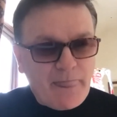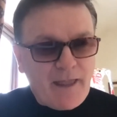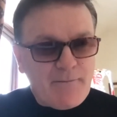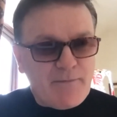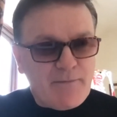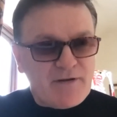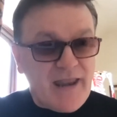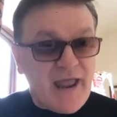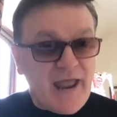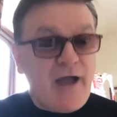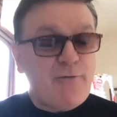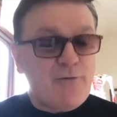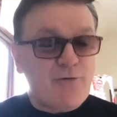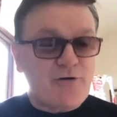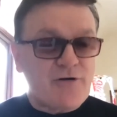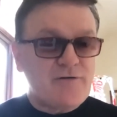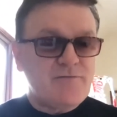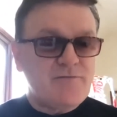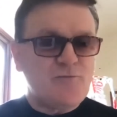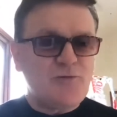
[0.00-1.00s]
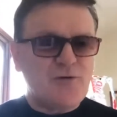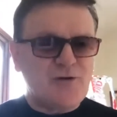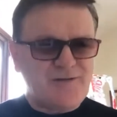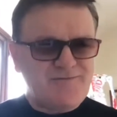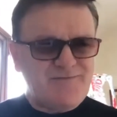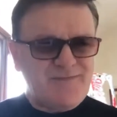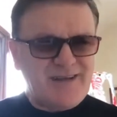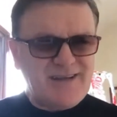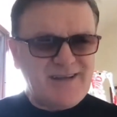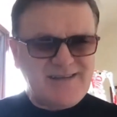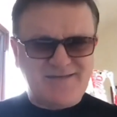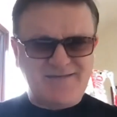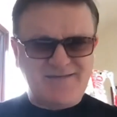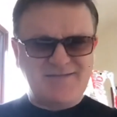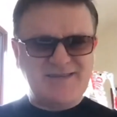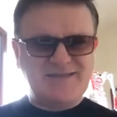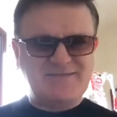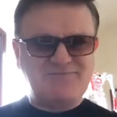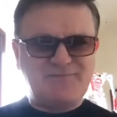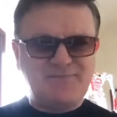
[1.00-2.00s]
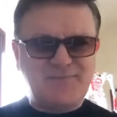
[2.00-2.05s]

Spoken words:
But now it's